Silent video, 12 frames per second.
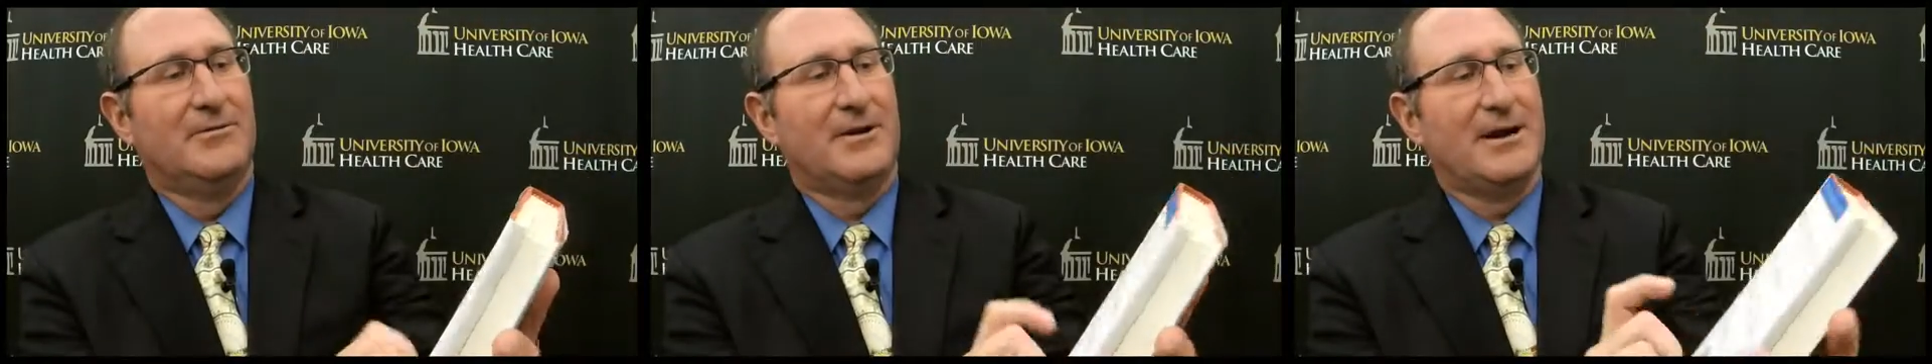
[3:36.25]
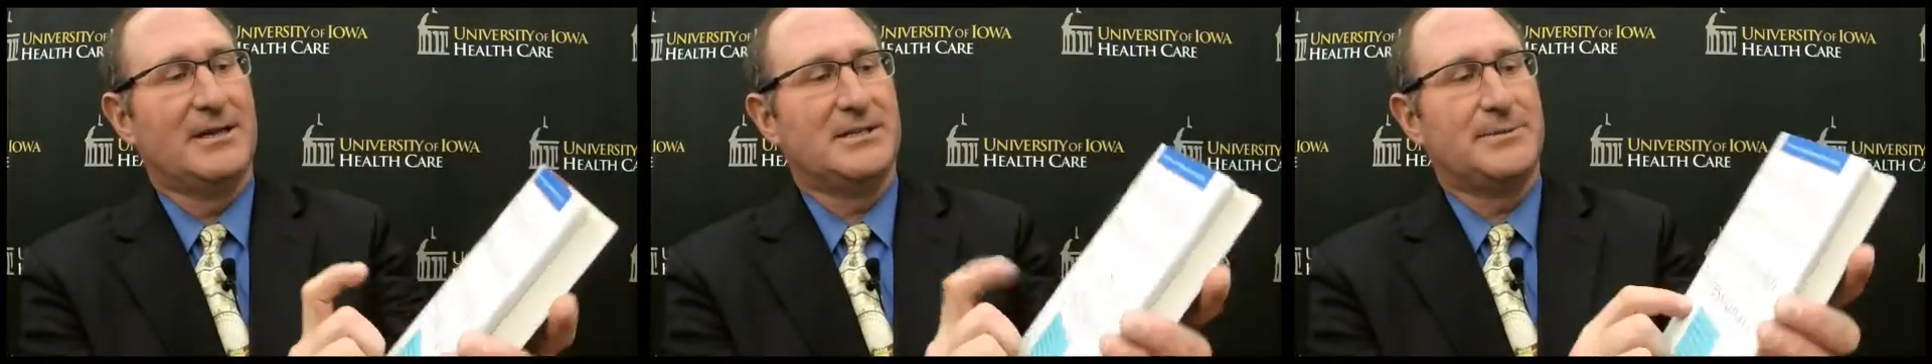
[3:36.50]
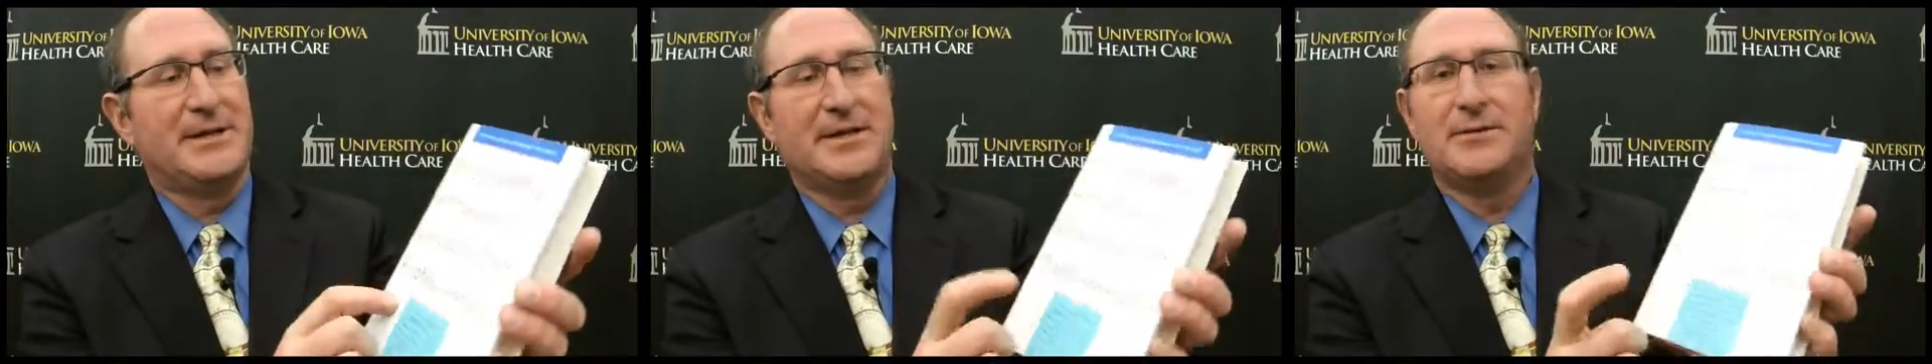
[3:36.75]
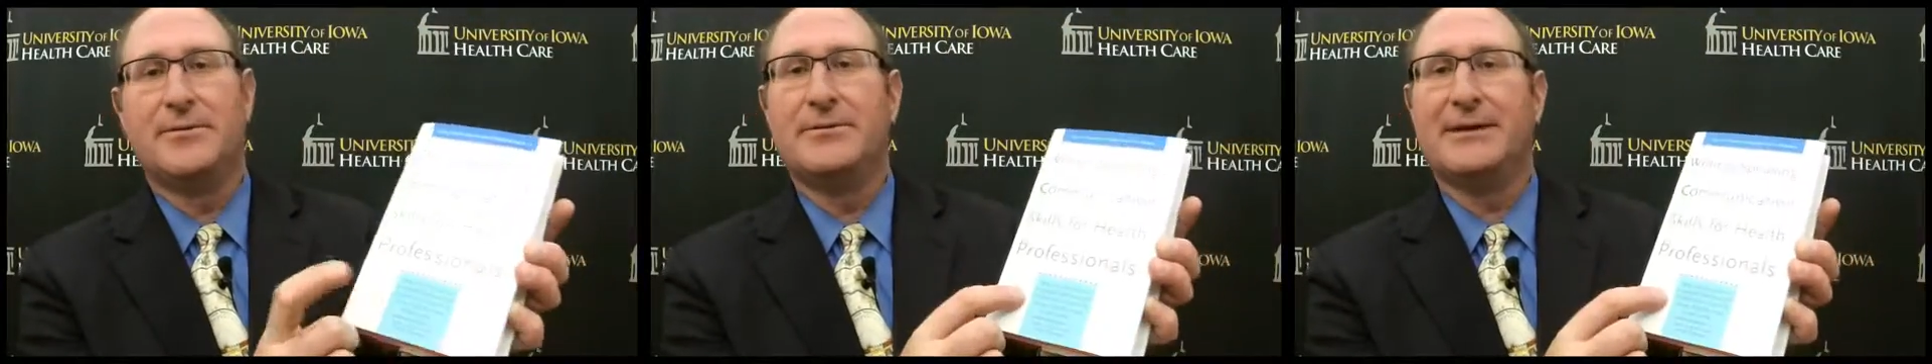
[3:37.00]
Writing,
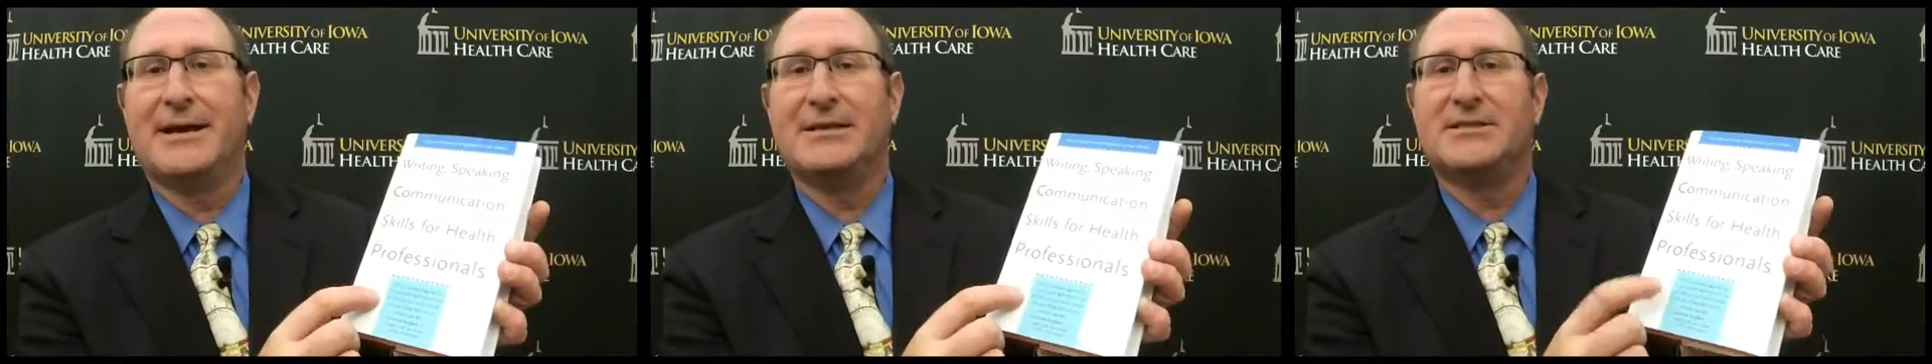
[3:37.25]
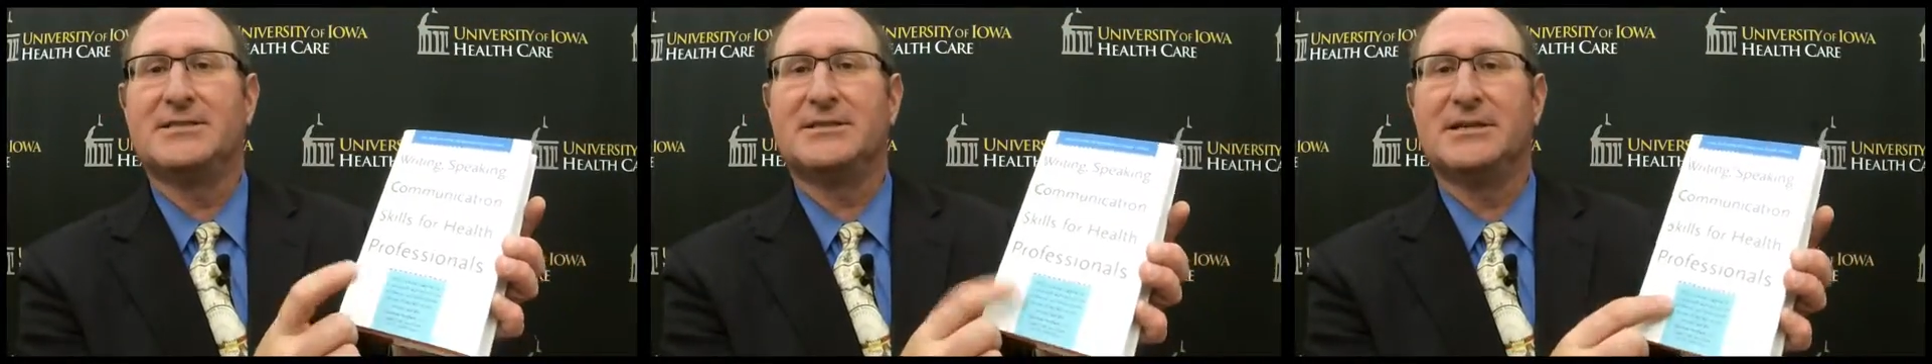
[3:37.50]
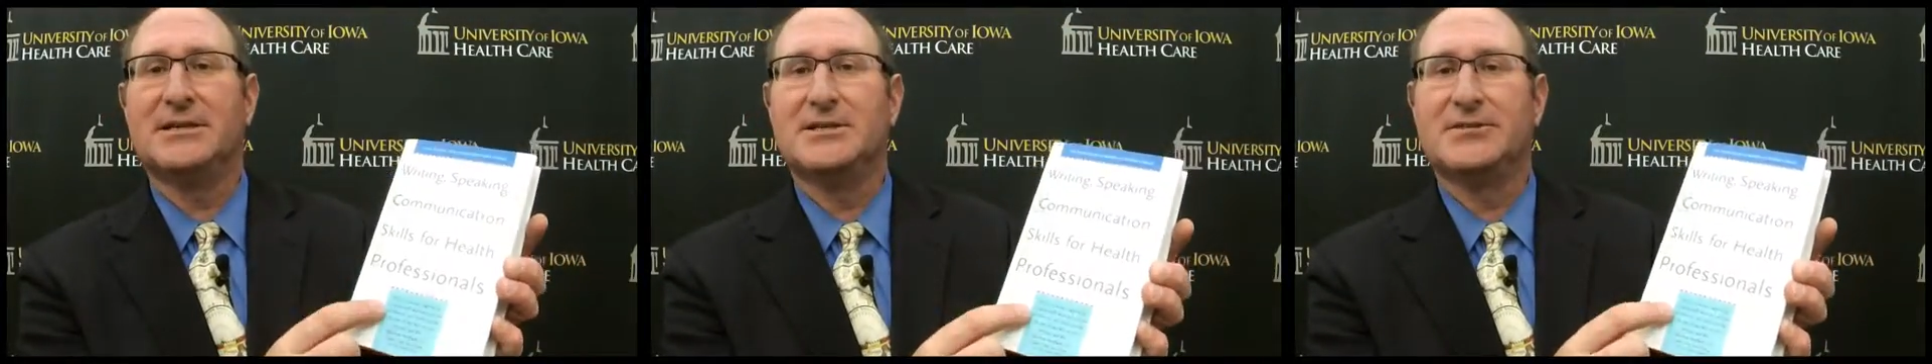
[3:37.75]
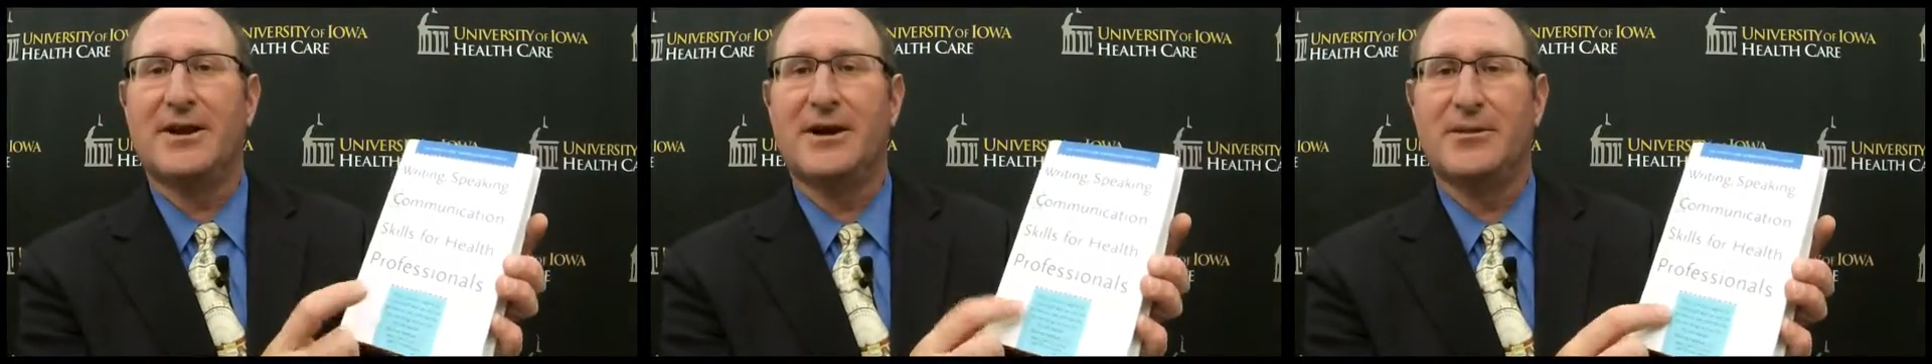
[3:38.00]
Speaking, and Communication Skills
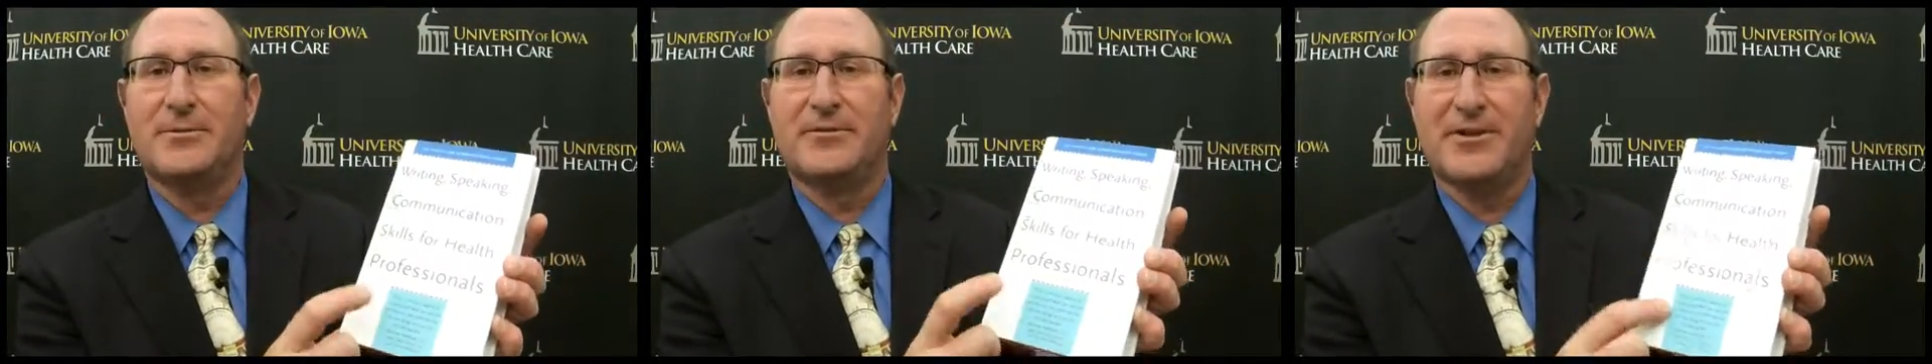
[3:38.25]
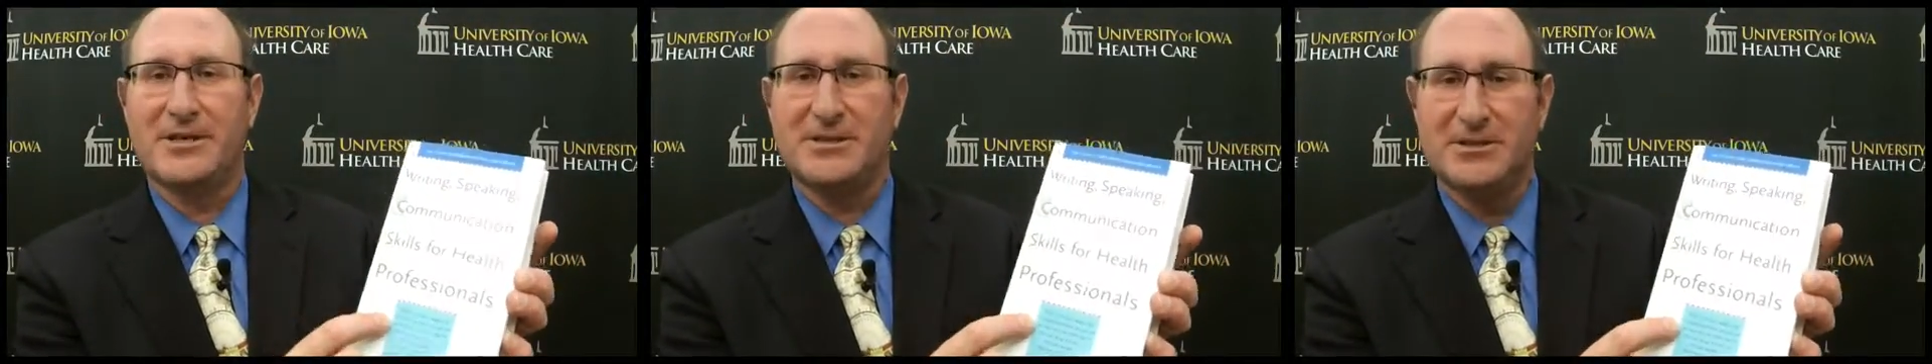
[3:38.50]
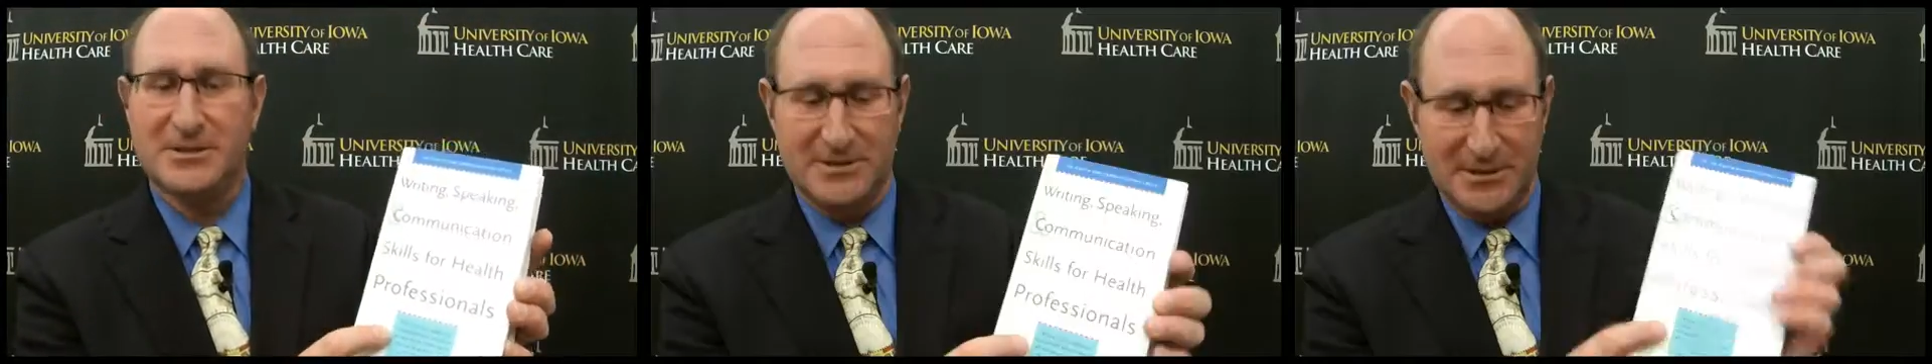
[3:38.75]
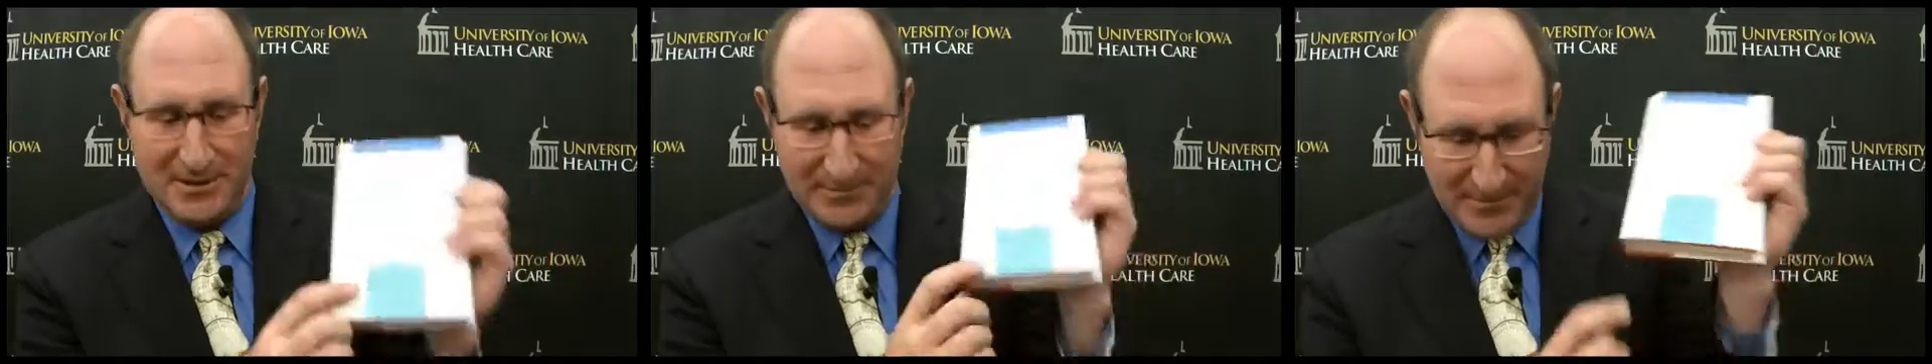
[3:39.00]
for Health
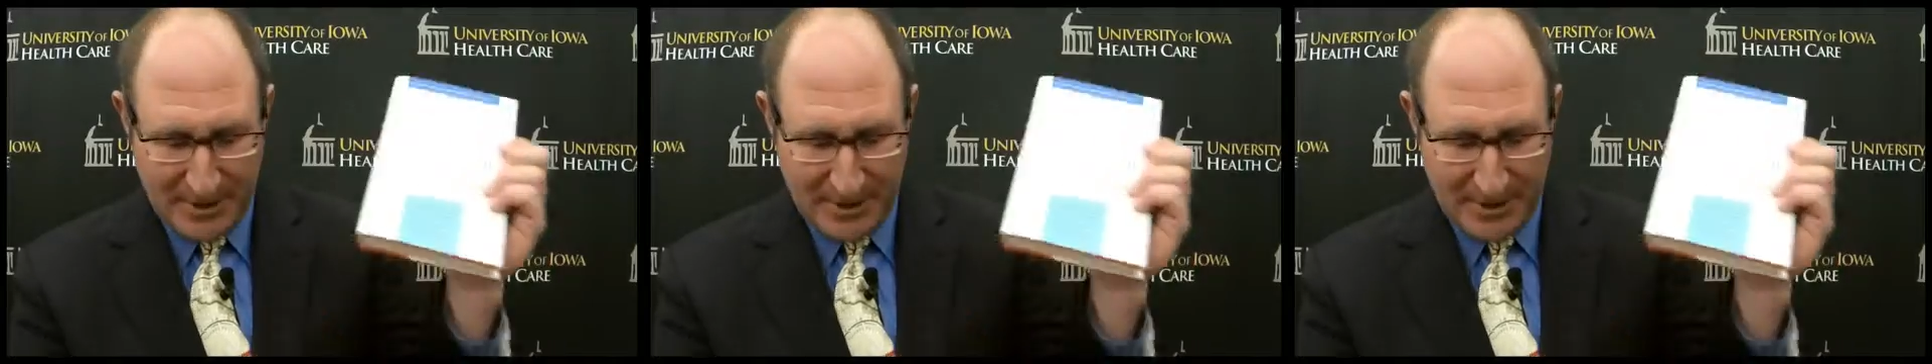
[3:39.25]
Professionals.